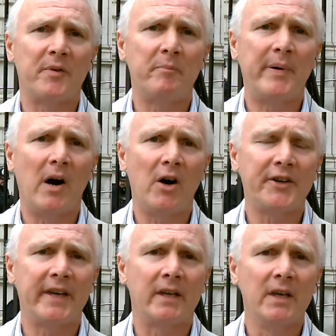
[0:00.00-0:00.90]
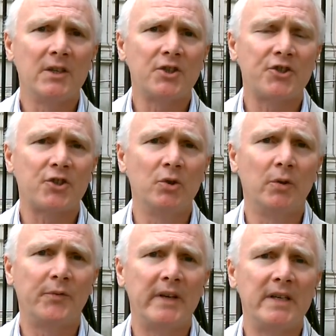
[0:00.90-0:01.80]
from parking to
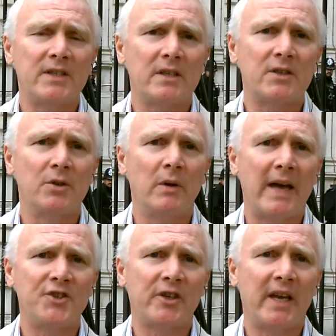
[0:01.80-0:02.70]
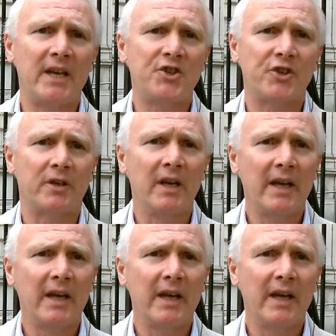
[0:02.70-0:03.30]
school fees to education,